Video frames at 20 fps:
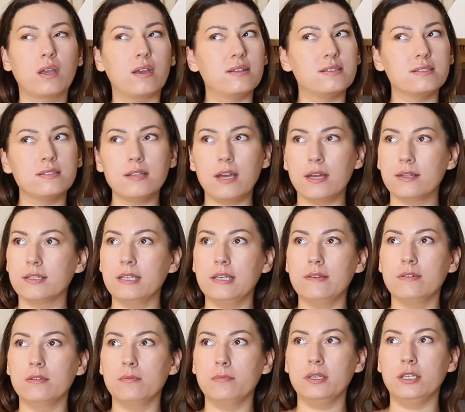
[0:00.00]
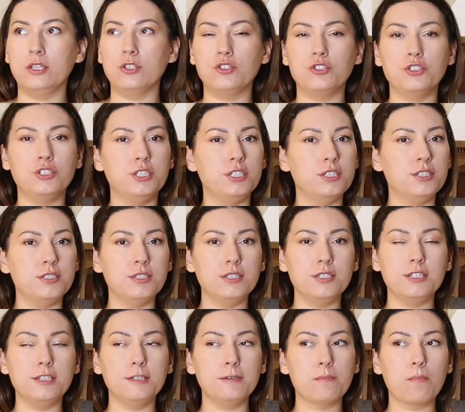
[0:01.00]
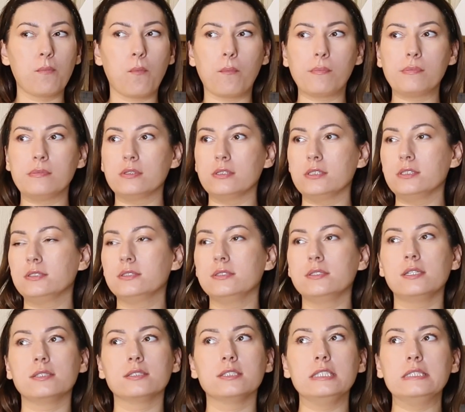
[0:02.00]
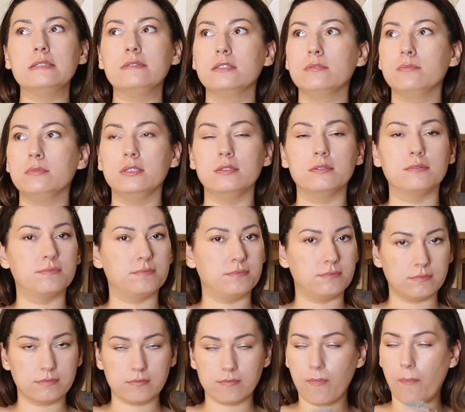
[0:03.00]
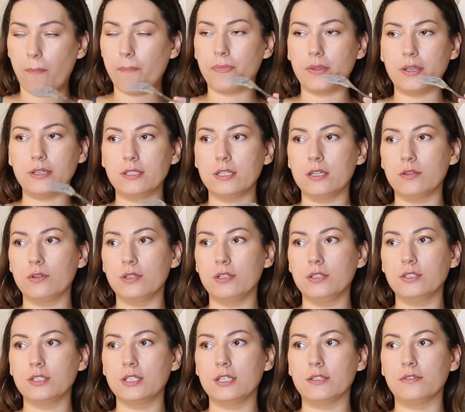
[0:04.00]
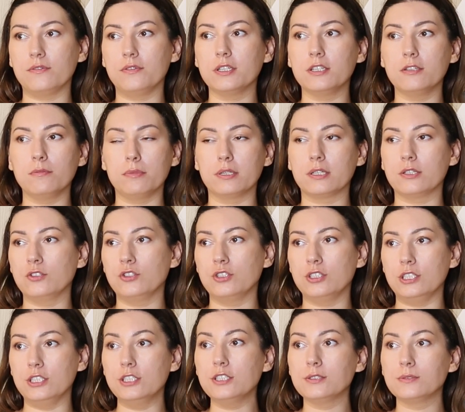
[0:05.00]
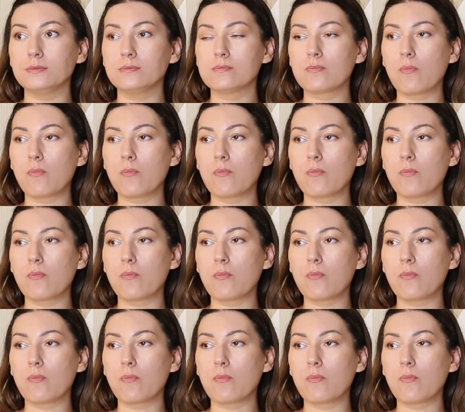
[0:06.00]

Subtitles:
It's not giving me cheesy, it's not giving me as I already said, vegan mac and cheese.